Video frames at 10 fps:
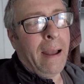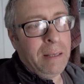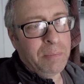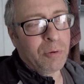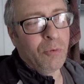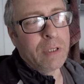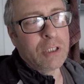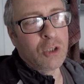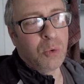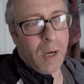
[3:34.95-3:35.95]
April the
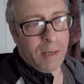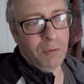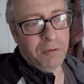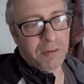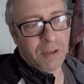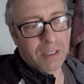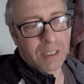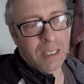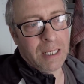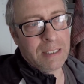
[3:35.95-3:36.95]
12th
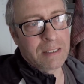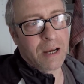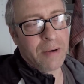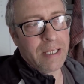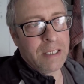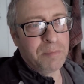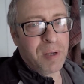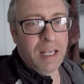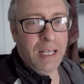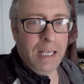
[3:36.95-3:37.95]
is going to
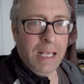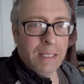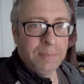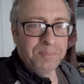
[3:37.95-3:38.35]
be